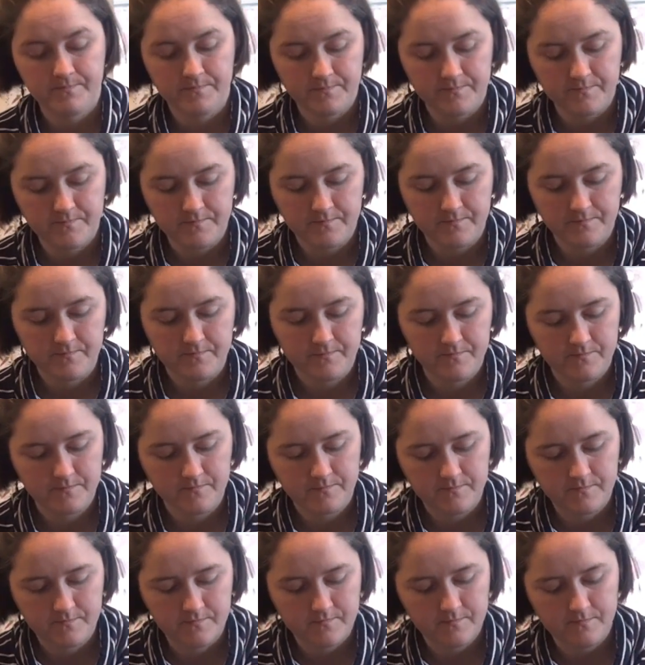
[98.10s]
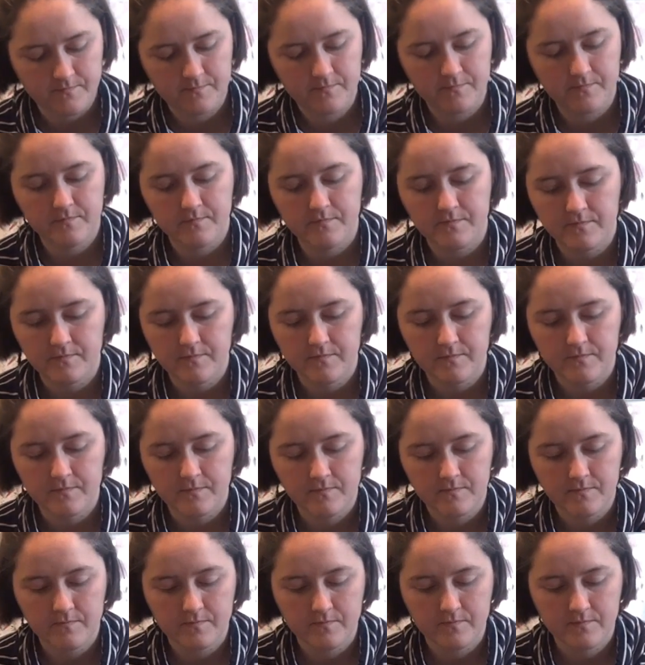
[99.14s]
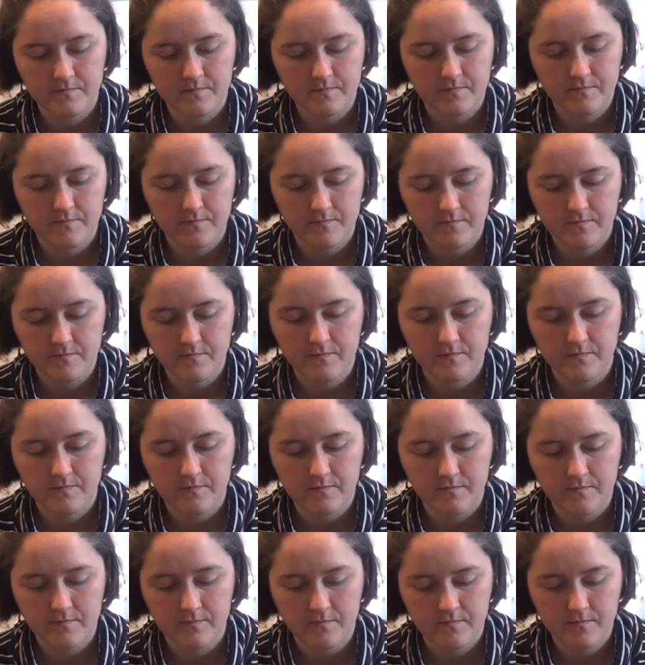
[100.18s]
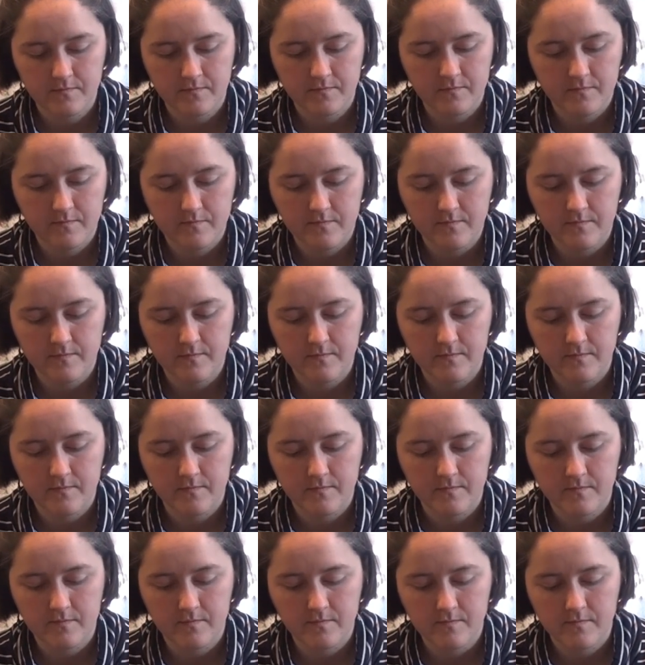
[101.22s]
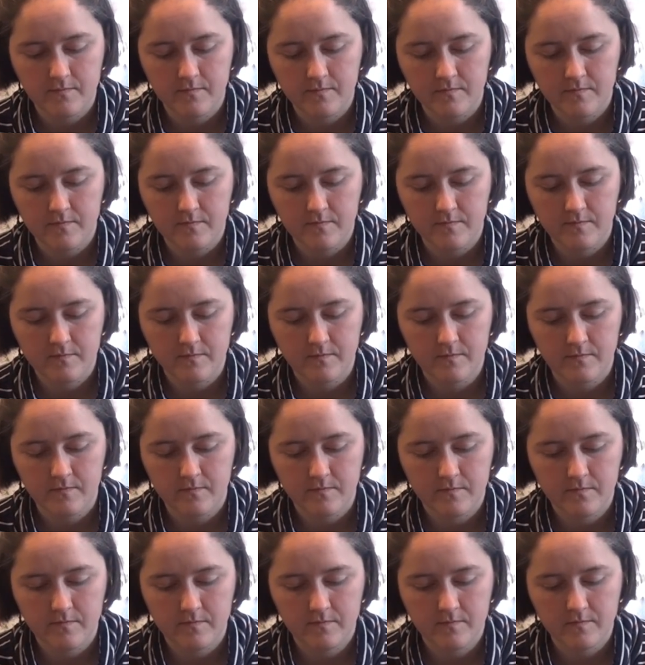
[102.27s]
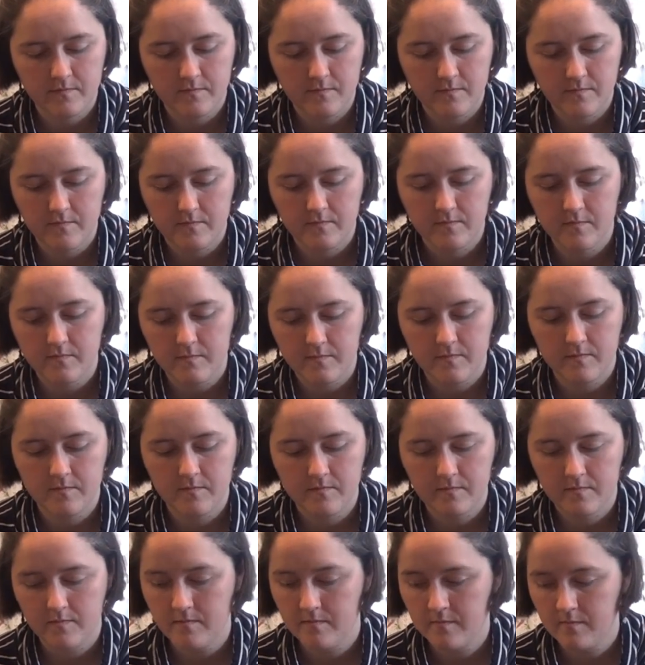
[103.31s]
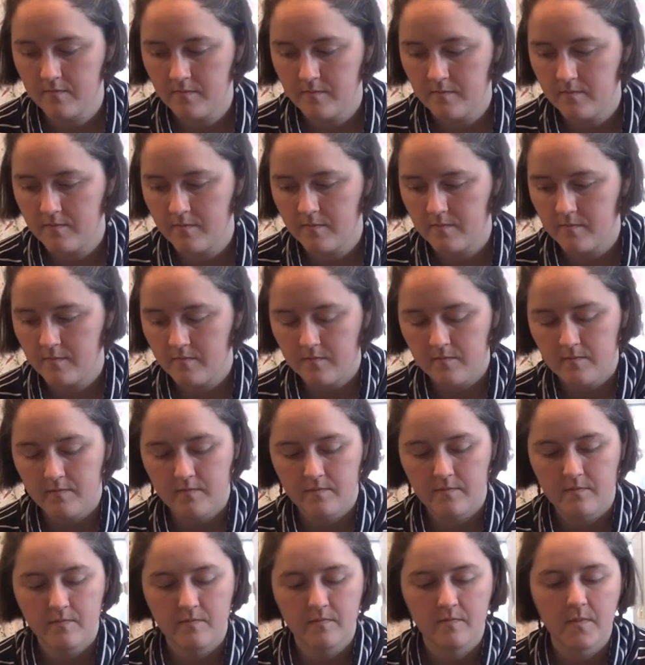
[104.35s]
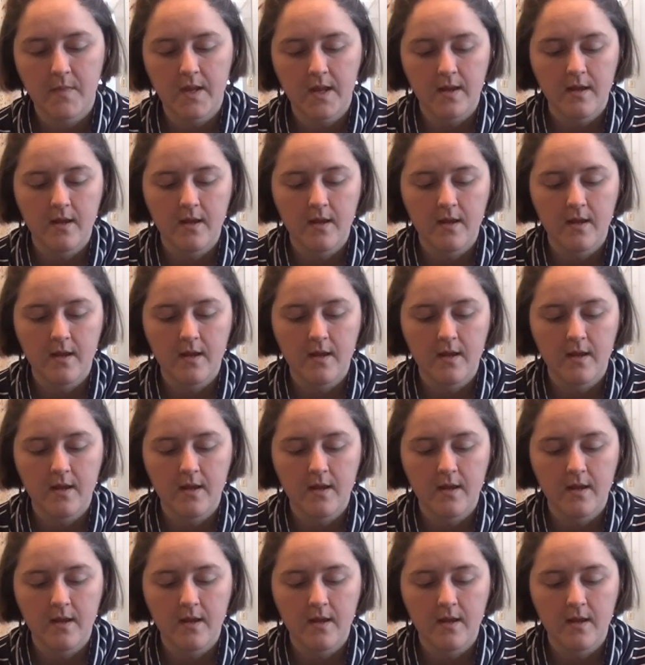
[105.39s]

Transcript: (no one is talking)